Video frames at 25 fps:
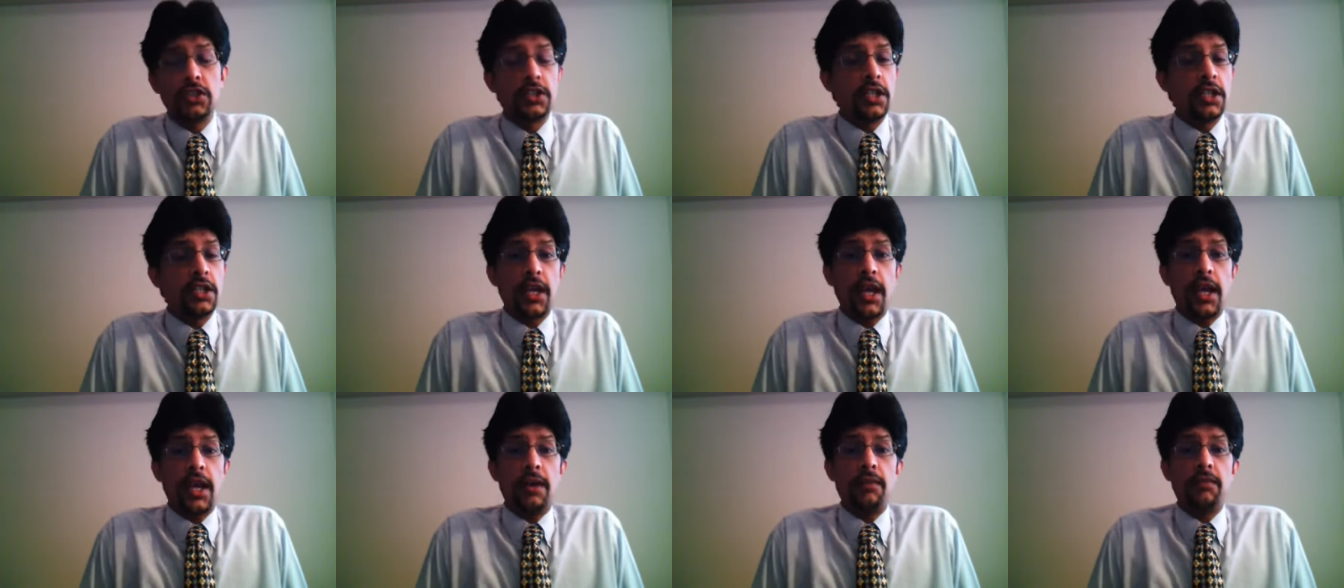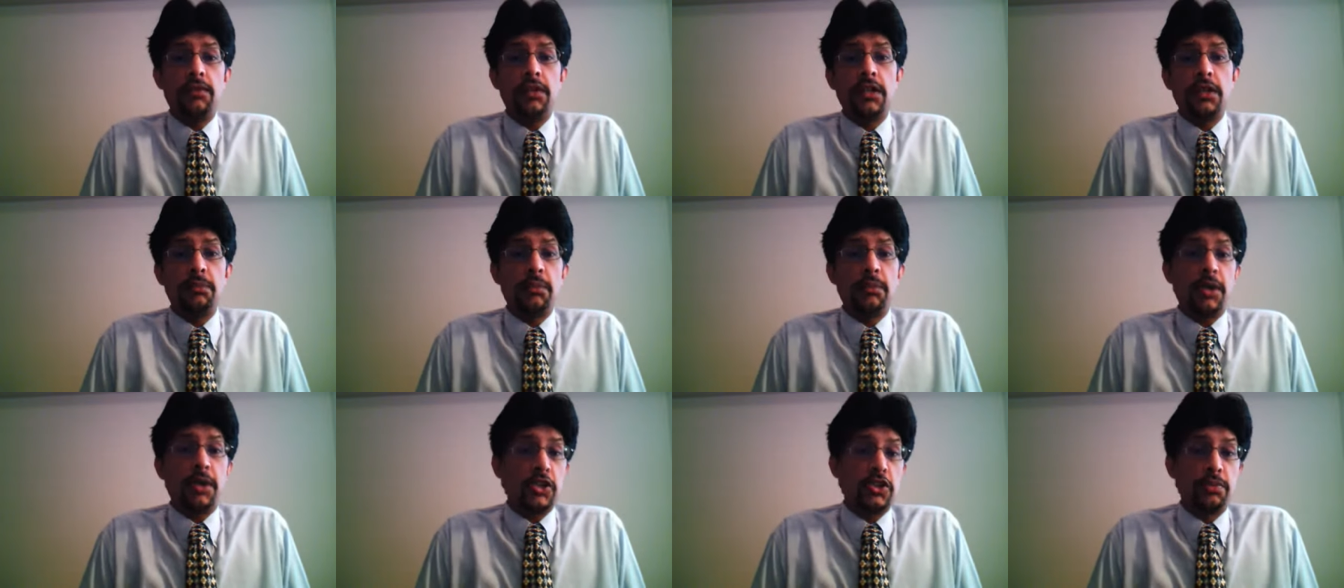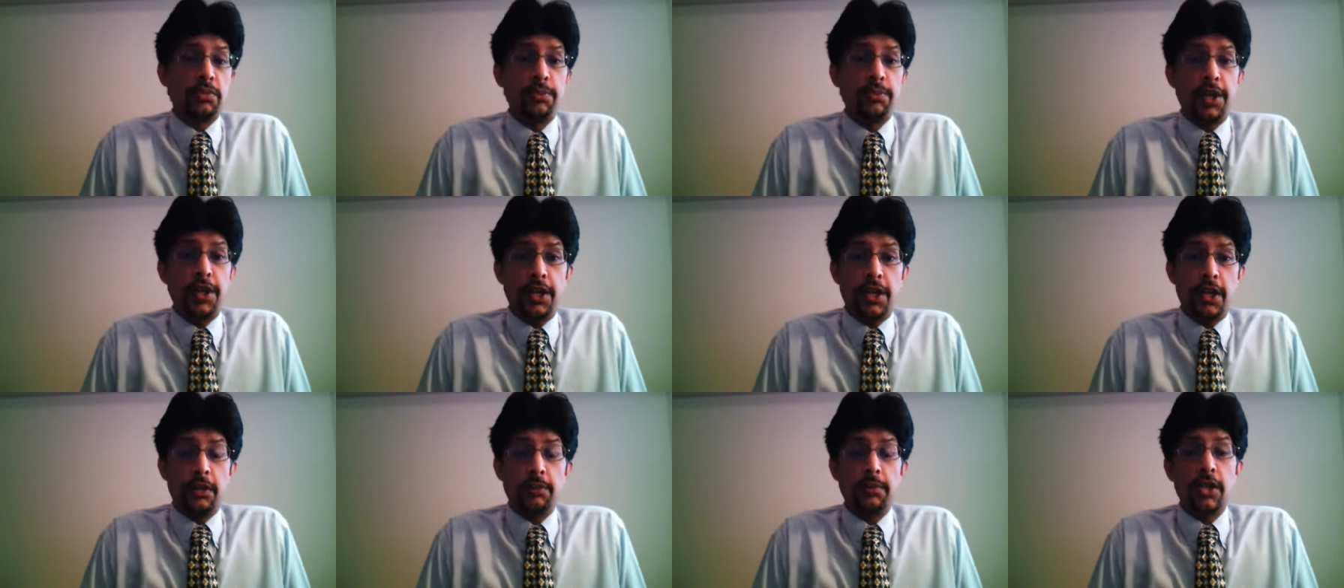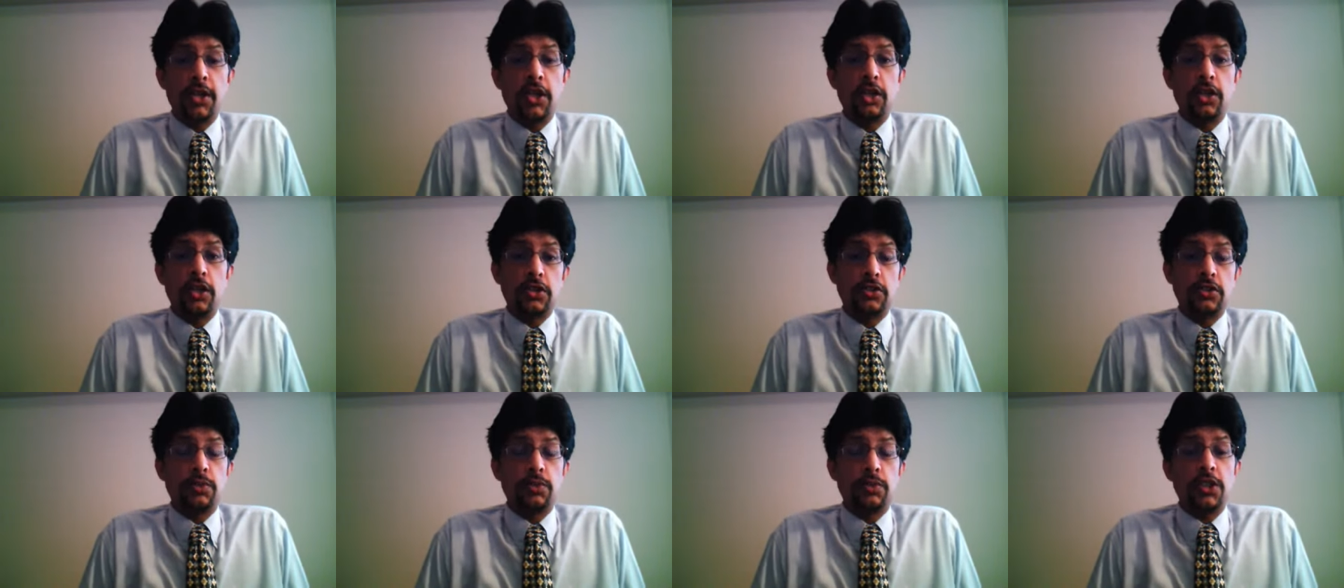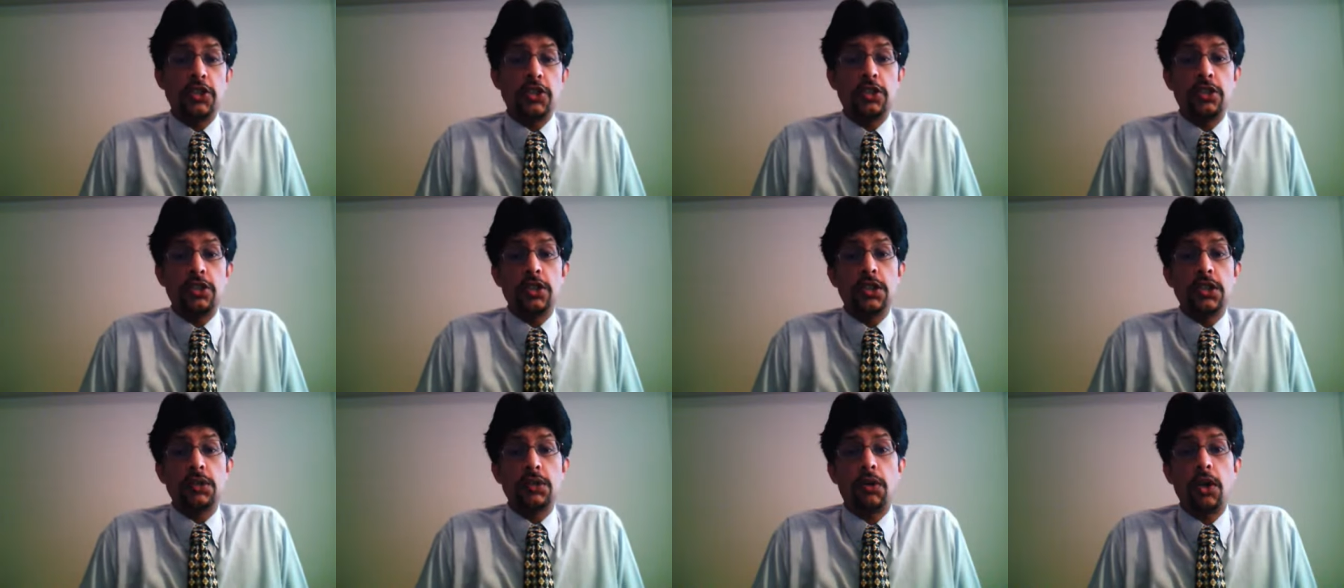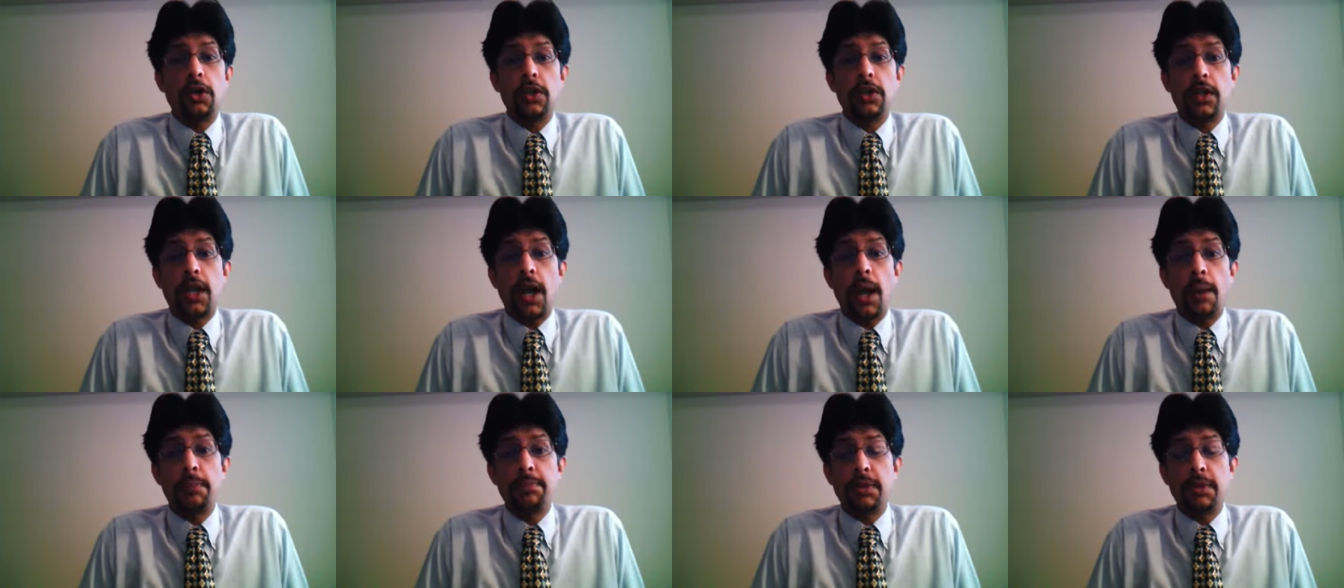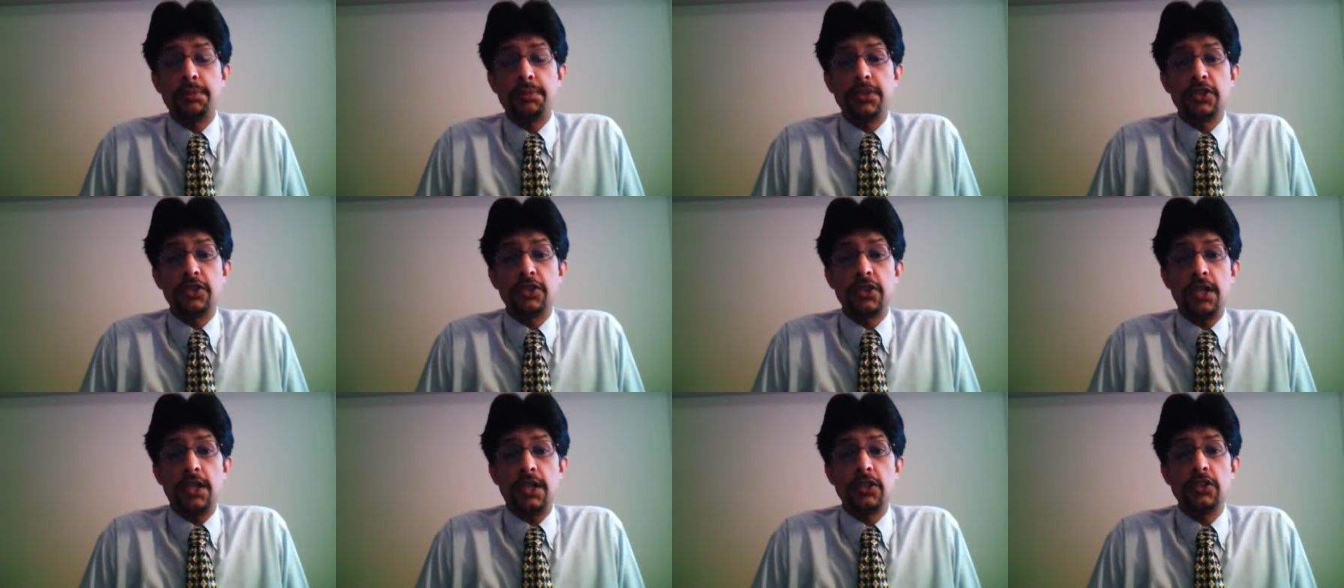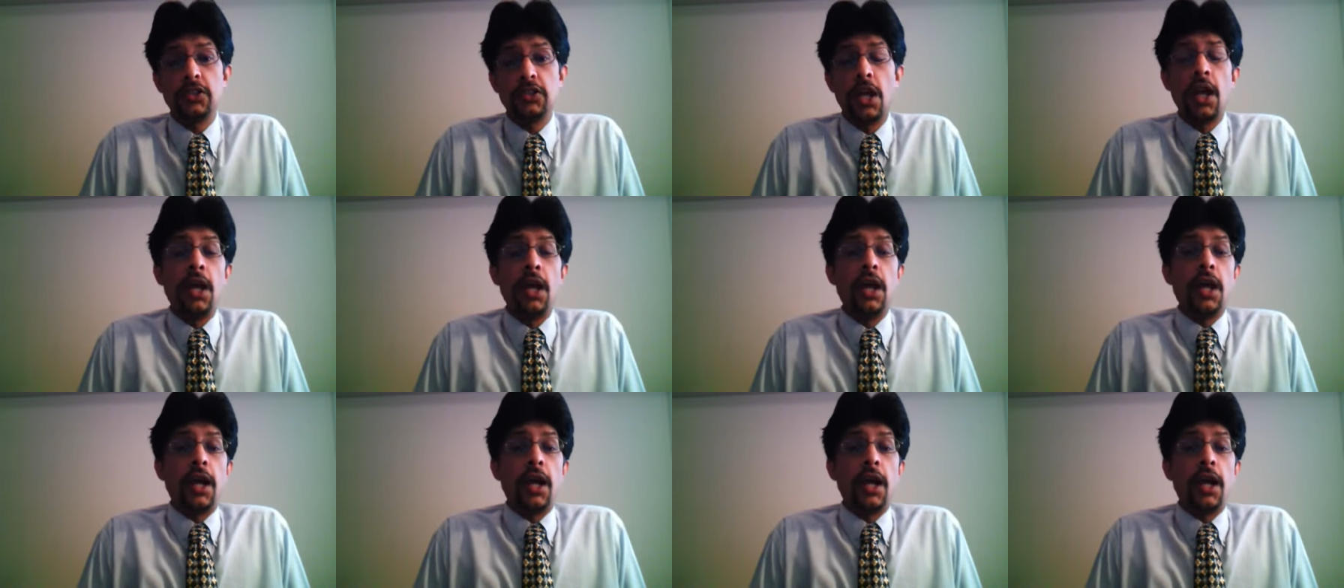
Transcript: didn't have any much meaning because West Indies have already wrapped up the series.